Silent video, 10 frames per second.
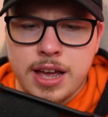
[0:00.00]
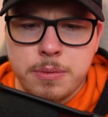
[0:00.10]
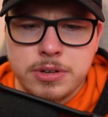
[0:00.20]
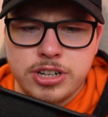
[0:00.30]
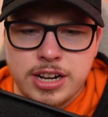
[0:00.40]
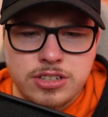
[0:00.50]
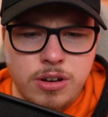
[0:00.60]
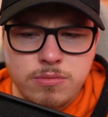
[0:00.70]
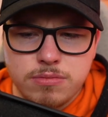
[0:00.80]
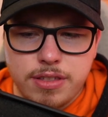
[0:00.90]
which I
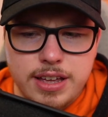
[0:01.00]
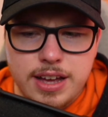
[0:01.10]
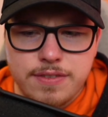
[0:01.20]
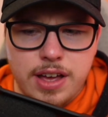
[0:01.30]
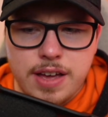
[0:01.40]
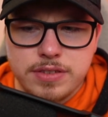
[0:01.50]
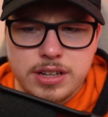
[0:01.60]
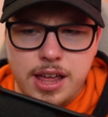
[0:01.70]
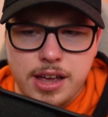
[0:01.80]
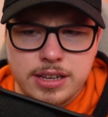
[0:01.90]
don't think I've ever
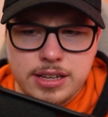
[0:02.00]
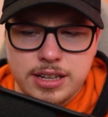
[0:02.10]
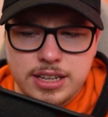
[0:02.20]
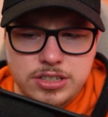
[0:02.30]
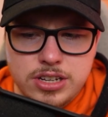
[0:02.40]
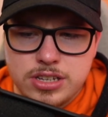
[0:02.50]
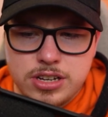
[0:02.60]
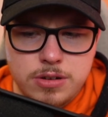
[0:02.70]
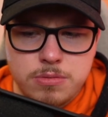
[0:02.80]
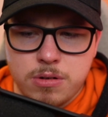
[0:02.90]
like listened
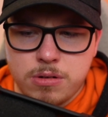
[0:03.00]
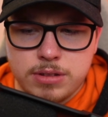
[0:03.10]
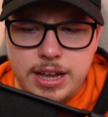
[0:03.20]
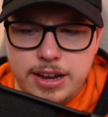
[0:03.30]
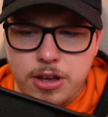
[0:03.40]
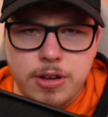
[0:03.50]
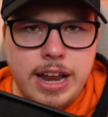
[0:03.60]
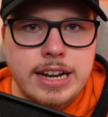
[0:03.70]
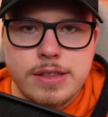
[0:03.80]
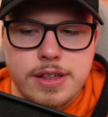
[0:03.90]
to or like heard
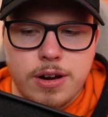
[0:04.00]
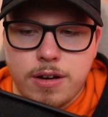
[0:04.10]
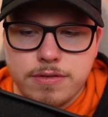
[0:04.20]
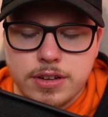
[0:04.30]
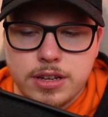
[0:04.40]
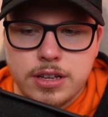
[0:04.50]
anything of.